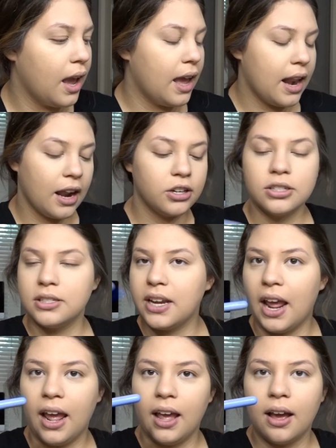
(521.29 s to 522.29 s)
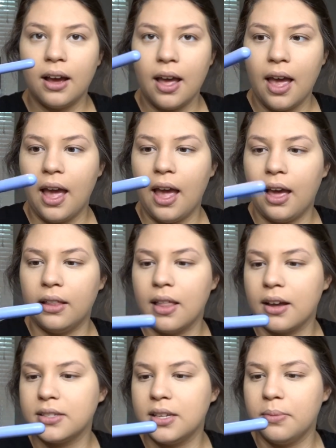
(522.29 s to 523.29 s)
and I just take a
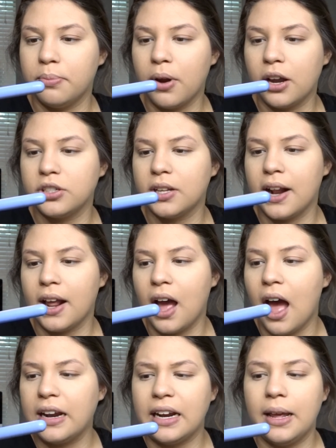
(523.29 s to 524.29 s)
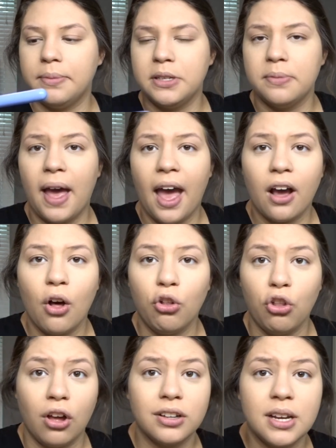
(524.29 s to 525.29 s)
Luxie brush that I got in an Ipsy bag a
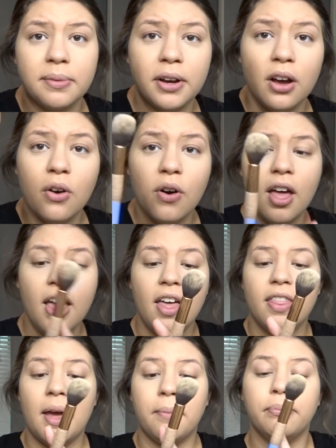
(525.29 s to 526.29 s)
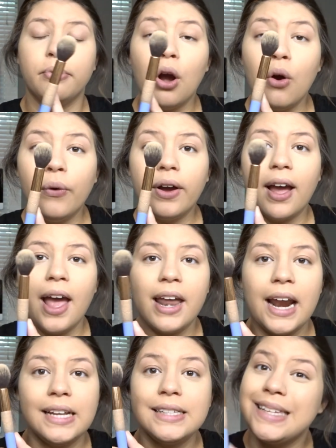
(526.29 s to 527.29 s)
long time ago that broke,
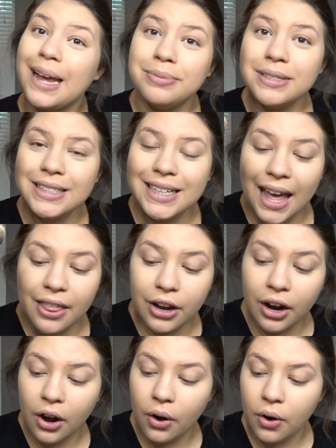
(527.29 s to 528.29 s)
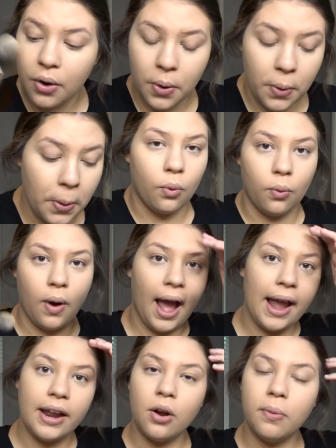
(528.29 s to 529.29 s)
and I taped it together.
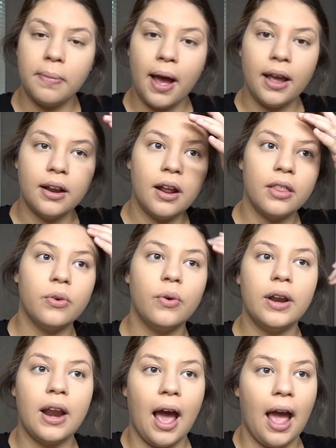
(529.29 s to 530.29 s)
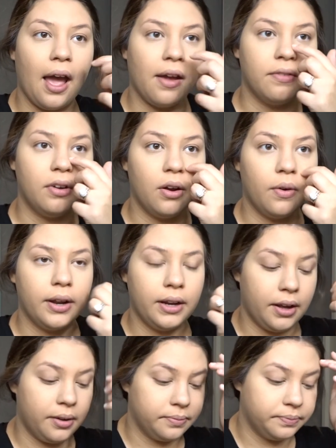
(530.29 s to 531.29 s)
Why I don't buy another one, I have no
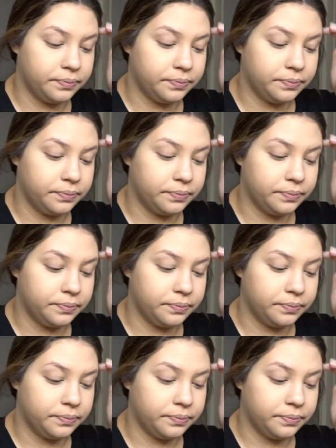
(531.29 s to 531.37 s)
idea.